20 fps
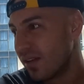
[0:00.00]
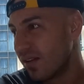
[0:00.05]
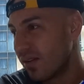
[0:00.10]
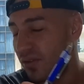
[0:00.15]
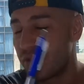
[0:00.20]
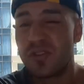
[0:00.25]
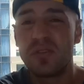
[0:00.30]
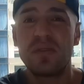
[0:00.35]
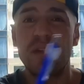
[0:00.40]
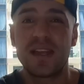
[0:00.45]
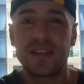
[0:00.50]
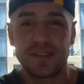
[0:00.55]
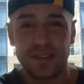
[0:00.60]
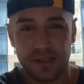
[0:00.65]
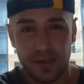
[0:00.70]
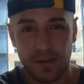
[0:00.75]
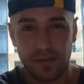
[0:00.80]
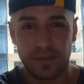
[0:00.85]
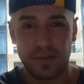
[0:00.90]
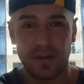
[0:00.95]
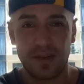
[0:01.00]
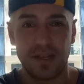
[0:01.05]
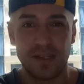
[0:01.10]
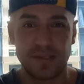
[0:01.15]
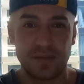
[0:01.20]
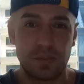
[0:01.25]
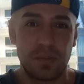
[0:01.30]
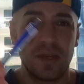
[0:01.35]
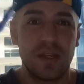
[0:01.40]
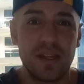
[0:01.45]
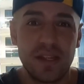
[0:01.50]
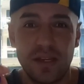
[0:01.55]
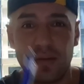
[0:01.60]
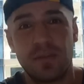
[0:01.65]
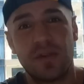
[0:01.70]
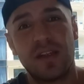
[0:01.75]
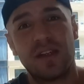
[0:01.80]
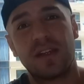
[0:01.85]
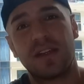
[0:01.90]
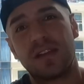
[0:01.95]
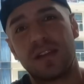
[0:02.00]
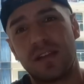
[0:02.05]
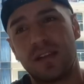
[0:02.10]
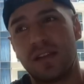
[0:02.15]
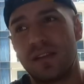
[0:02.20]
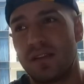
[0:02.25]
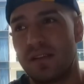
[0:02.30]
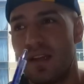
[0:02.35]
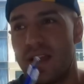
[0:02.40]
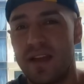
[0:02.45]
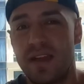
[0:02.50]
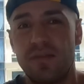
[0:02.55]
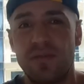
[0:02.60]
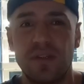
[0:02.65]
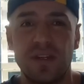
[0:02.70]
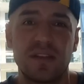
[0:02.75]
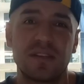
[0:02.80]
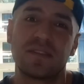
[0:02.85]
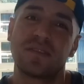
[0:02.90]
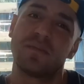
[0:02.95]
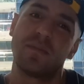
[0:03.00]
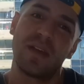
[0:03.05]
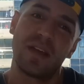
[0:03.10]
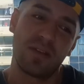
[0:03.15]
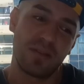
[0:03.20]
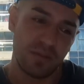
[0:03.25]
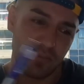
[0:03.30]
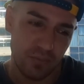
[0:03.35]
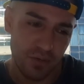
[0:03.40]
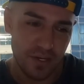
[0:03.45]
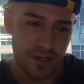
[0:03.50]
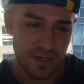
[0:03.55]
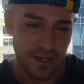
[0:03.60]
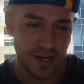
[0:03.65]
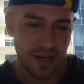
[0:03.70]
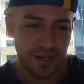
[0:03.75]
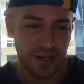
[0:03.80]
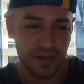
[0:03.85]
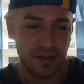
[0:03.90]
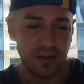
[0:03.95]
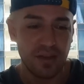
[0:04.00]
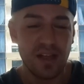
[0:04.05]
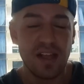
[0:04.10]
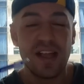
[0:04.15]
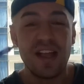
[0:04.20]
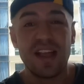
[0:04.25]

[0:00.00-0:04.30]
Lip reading: or 2 days ago for us, but in America or anywhere else about 1 day ago,